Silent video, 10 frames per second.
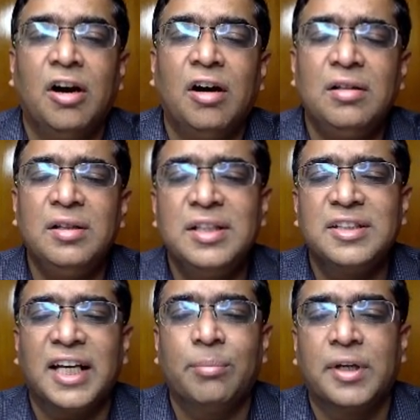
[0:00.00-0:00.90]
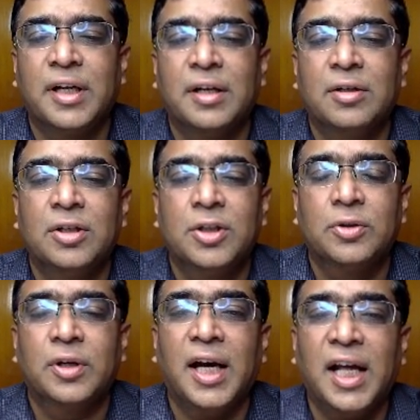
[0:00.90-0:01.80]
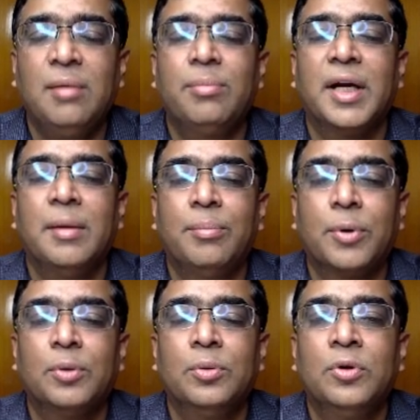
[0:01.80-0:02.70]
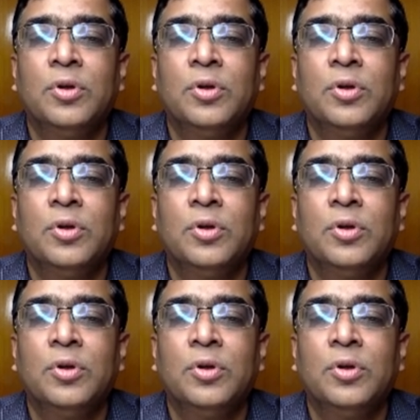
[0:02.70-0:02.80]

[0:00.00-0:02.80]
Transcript: All this can be done to help improve